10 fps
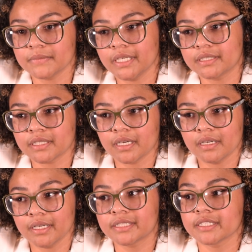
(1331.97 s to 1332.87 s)
It's
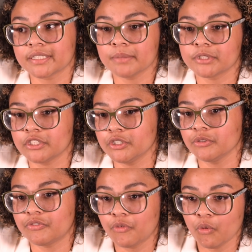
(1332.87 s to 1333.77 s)
a
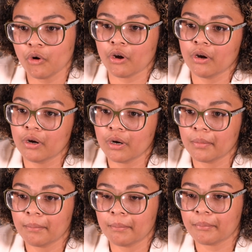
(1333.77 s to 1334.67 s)
substitute for
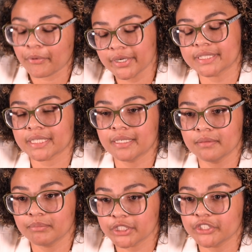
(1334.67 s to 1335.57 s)

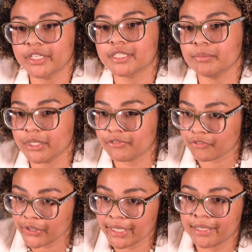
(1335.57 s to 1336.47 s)
prison, but you get to be
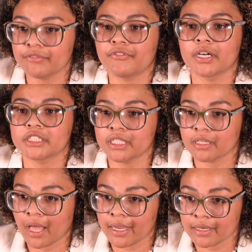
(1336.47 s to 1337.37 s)
free and
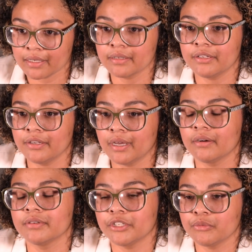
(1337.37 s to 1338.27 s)
function like
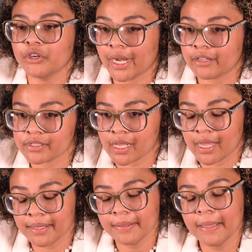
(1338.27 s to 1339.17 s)
you would outside.